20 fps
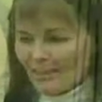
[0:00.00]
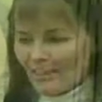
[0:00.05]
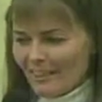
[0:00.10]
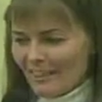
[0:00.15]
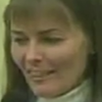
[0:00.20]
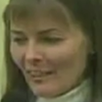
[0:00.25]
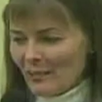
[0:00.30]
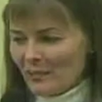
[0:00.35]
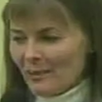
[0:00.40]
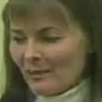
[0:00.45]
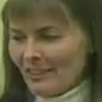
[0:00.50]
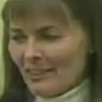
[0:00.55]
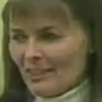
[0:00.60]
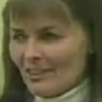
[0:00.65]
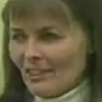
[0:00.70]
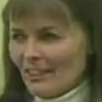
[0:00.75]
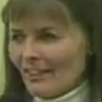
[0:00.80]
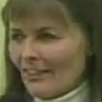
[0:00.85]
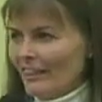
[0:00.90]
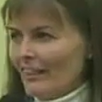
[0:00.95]
they come and it's
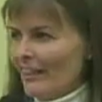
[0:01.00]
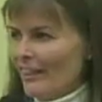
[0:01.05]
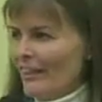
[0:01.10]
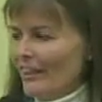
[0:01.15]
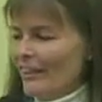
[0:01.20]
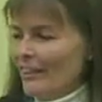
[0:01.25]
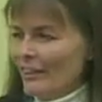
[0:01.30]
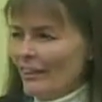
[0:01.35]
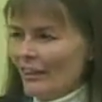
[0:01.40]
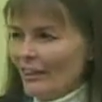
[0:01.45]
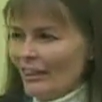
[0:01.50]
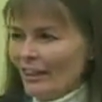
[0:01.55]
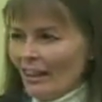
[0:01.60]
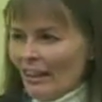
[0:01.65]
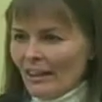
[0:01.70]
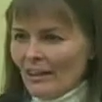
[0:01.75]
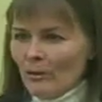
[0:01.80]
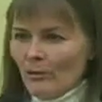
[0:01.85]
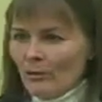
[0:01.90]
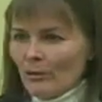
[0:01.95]
like,
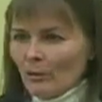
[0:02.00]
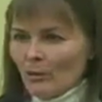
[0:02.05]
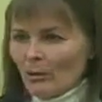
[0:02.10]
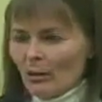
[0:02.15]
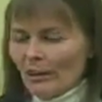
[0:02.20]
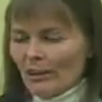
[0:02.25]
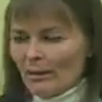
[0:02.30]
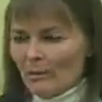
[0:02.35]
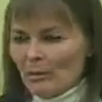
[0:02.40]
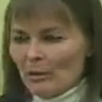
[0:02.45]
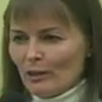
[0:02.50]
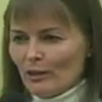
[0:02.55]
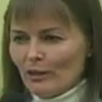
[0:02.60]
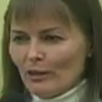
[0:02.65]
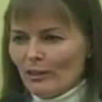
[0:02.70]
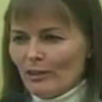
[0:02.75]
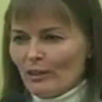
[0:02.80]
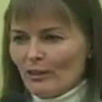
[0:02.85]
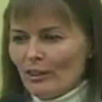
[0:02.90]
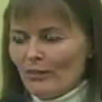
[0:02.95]
I don't know why I'm here.
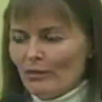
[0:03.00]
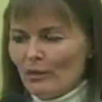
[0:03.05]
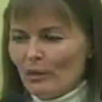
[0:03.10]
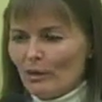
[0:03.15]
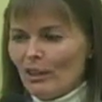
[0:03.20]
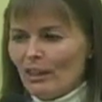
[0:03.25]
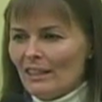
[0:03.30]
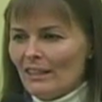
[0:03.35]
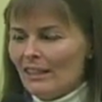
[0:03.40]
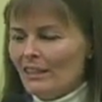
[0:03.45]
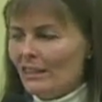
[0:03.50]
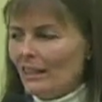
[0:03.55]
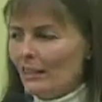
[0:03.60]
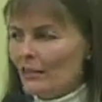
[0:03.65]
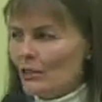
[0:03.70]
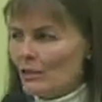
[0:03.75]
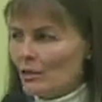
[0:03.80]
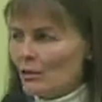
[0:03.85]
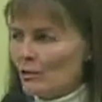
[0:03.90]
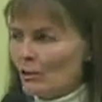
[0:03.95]
You know, I have no idea. I
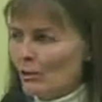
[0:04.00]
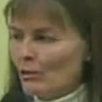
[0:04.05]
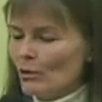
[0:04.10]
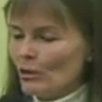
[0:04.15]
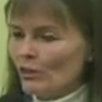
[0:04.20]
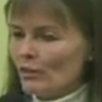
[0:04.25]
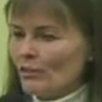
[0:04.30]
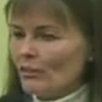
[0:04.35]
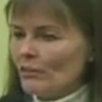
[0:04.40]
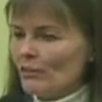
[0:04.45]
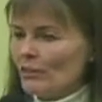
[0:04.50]
just knew to